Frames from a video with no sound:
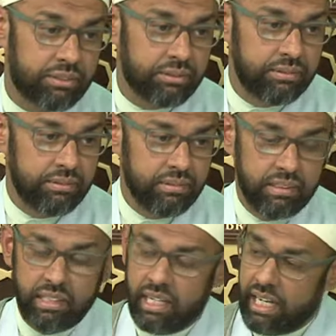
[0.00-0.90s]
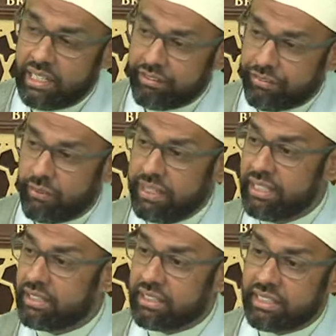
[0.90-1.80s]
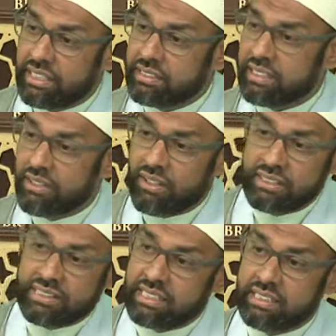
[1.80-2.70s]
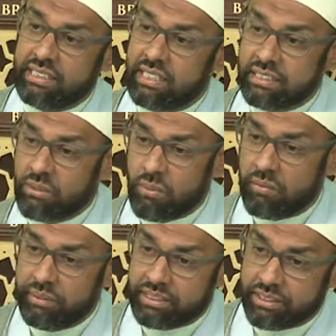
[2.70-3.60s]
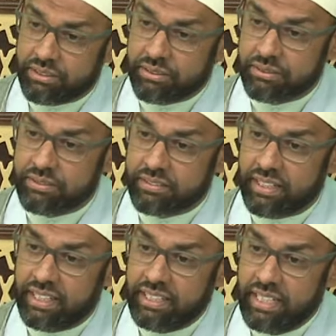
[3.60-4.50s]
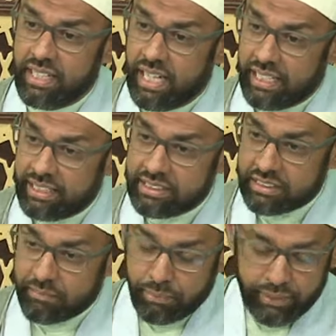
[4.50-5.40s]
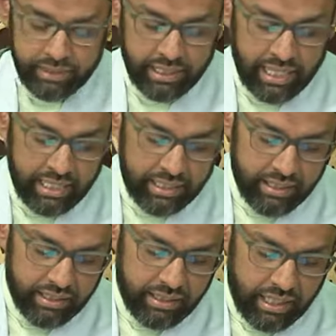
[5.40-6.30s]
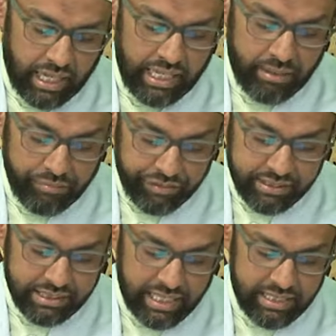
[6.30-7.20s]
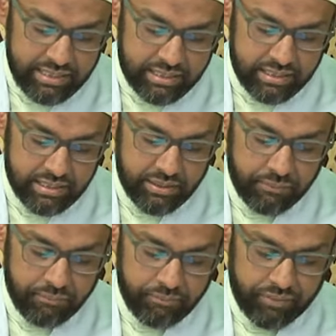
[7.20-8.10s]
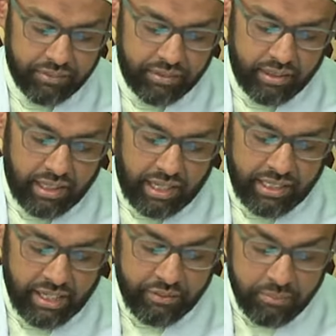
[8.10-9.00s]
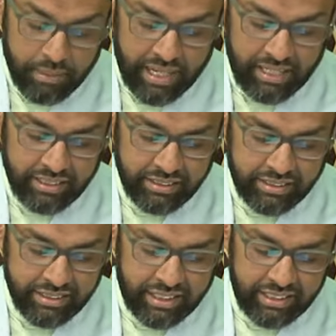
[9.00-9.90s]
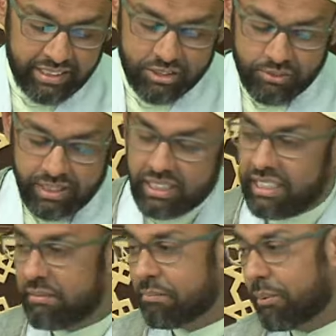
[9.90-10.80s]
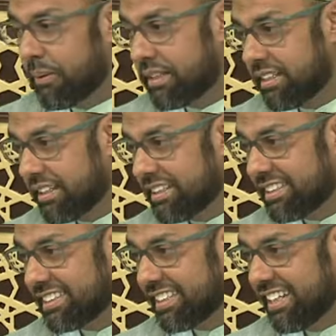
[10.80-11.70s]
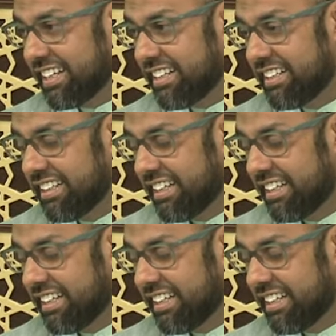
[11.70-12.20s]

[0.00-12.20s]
do and avoiding the things that God says He doesn't want me to do. Right? And this is a point that I emphasize and I remind, and it's really important, yeah,